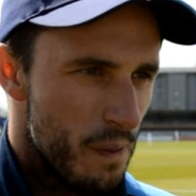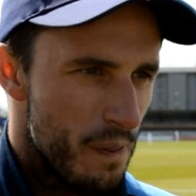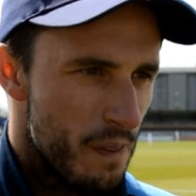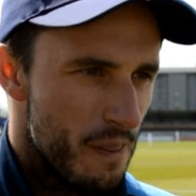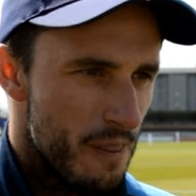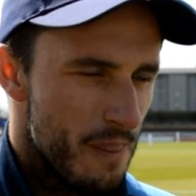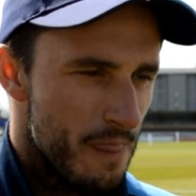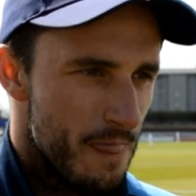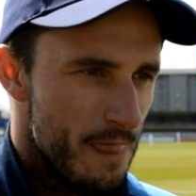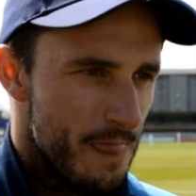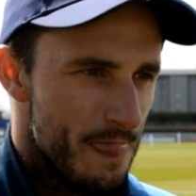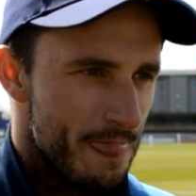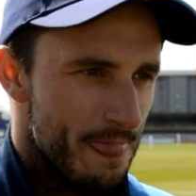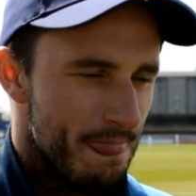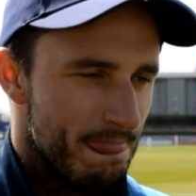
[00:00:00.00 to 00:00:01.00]
You're looking forward
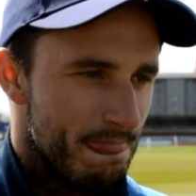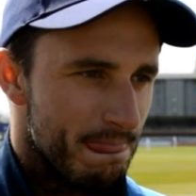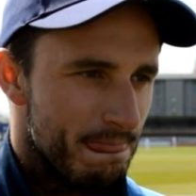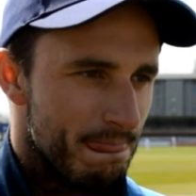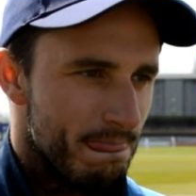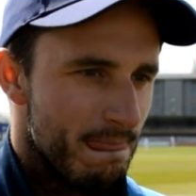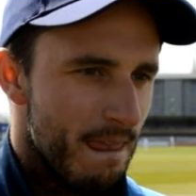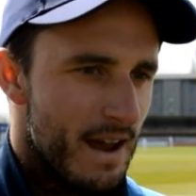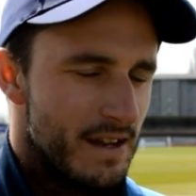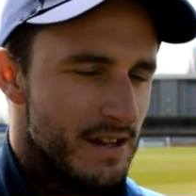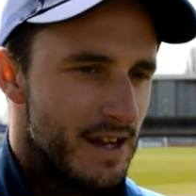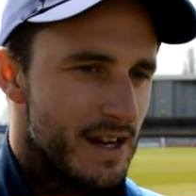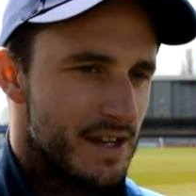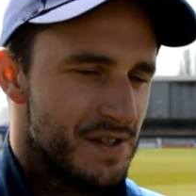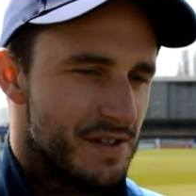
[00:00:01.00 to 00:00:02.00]
to that challenge.
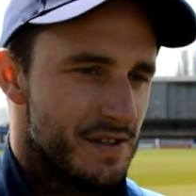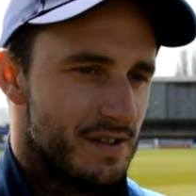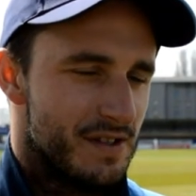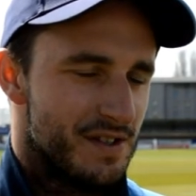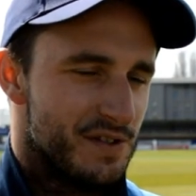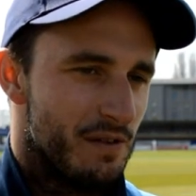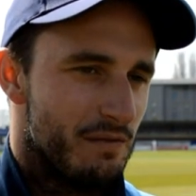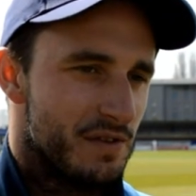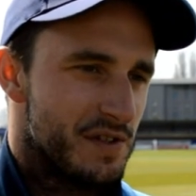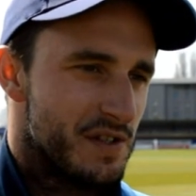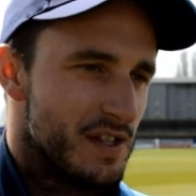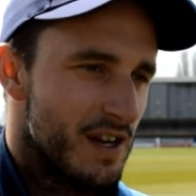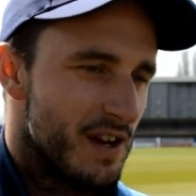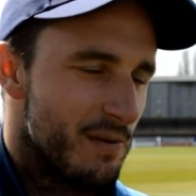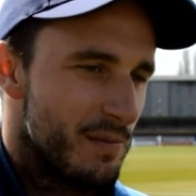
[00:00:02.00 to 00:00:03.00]
Yeah, it's it's
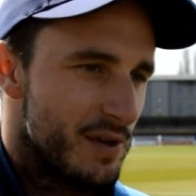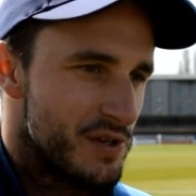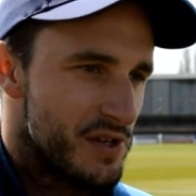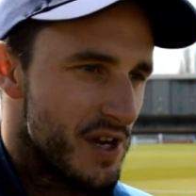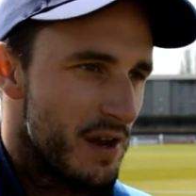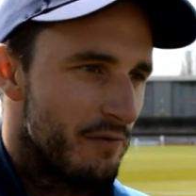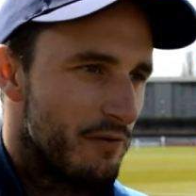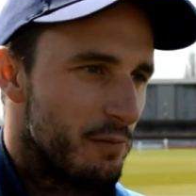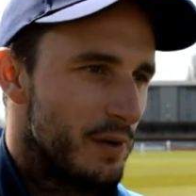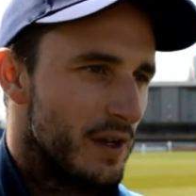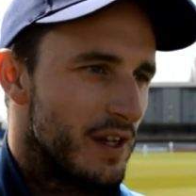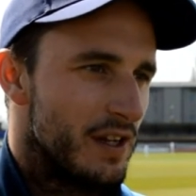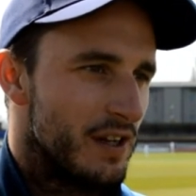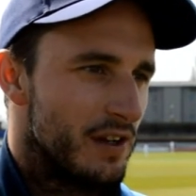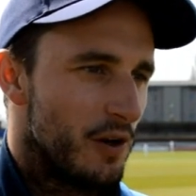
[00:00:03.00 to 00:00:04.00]
obviously um, a shame for
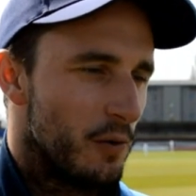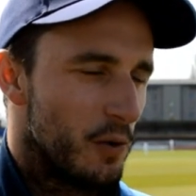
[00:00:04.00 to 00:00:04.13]
Billy, you know,